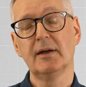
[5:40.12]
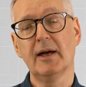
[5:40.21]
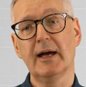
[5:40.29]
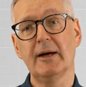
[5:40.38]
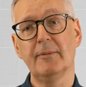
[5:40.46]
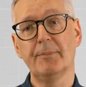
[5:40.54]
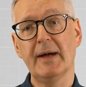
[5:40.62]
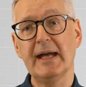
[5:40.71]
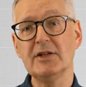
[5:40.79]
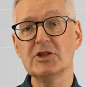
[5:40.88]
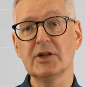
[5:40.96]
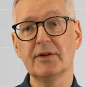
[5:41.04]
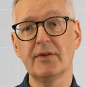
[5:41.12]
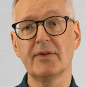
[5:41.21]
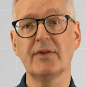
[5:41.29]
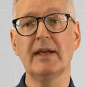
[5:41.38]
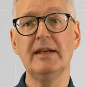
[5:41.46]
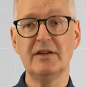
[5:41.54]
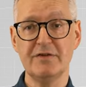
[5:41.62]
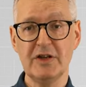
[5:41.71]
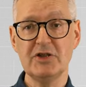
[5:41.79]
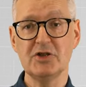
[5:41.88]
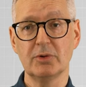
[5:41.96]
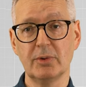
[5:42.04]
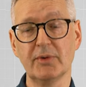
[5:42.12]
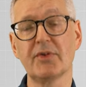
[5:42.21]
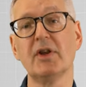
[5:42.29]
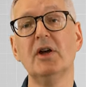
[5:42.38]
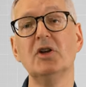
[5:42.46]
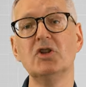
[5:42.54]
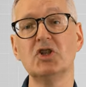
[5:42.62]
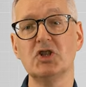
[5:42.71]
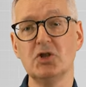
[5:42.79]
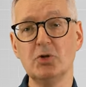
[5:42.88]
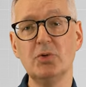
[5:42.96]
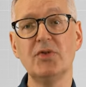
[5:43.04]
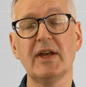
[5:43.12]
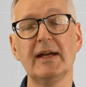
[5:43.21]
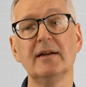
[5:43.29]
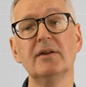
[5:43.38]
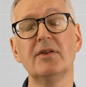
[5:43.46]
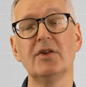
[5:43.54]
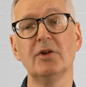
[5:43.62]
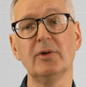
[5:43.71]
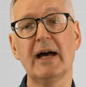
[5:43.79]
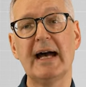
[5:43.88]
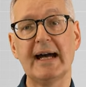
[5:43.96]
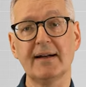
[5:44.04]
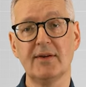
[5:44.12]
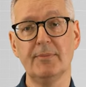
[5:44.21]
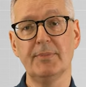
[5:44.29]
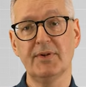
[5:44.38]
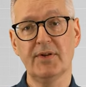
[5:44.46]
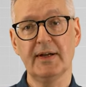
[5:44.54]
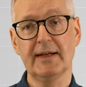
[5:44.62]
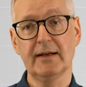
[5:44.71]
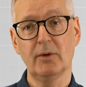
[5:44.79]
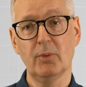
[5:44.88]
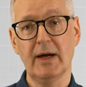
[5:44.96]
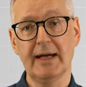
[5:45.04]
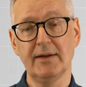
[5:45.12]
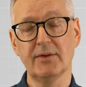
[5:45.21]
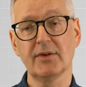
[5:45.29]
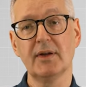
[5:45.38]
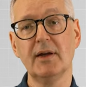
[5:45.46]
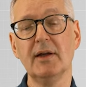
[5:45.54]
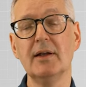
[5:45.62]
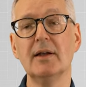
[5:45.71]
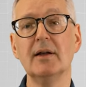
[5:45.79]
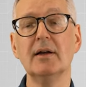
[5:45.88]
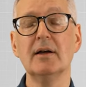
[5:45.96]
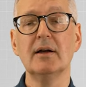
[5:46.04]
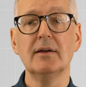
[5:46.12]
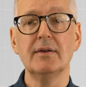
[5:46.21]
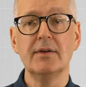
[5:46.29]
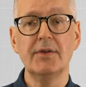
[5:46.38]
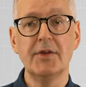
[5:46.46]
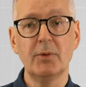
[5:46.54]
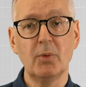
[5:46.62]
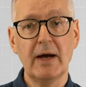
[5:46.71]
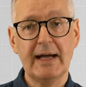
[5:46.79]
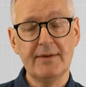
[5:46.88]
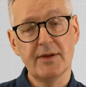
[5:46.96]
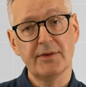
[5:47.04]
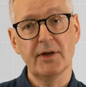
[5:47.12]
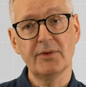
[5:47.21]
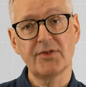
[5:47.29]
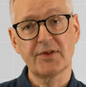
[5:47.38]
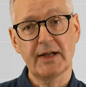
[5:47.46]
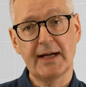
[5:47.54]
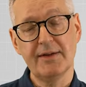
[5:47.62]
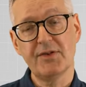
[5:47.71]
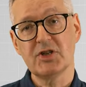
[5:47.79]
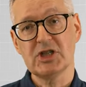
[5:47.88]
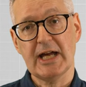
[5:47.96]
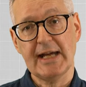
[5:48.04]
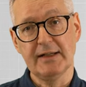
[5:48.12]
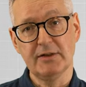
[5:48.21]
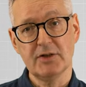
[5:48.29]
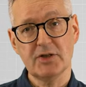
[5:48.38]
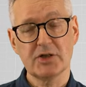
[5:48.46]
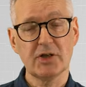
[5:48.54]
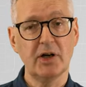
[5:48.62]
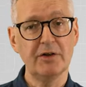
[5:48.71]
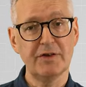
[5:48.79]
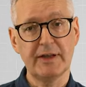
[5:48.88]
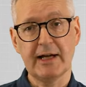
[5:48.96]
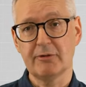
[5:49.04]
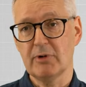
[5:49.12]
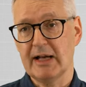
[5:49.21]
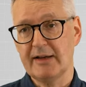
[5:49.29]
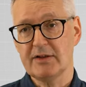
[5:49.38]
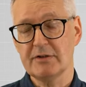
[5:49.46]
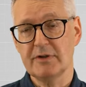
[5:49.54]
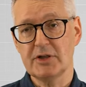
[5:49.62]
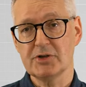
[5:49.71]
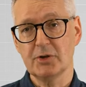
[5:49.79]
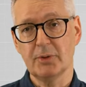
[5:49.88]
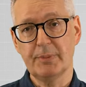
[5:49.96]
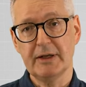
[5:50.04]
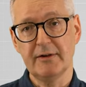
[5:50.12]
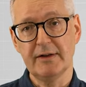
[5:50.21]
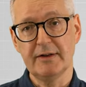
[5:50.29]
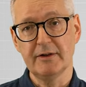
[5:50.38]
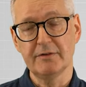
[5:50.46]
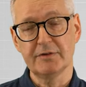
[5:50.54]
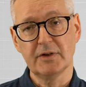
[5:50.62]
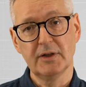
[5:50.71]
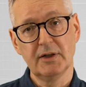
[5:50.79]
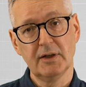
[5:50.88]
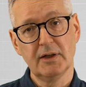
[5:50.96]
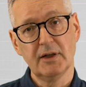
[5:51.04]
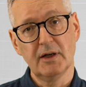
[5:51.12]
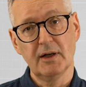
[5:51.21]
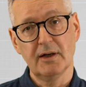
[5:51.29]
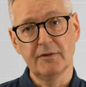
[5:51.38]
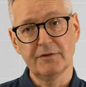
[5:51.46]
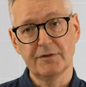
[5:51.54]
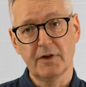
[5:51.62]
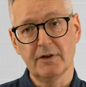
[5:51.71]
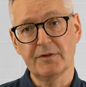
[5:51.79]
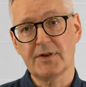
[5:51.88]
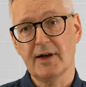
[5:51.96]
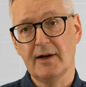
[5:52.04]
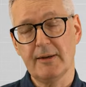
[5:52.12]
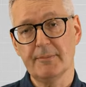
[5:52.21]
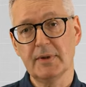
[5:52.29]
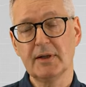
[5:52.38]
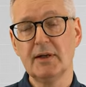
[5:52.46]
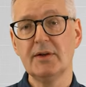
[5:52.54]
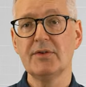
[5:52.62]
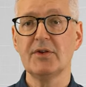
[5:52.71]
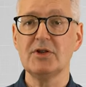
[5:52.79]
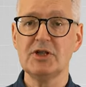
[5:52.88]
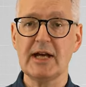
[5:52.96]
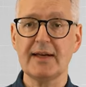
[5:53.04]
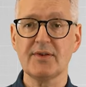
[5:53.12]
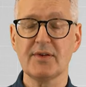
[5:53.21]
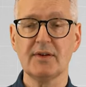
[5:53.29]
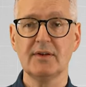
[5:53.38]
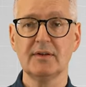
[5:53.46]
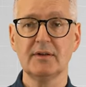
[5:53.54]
uh, patients, individuals, choosing to act in particular ways the way that those slides change over that relatively short period of, of, of time suggest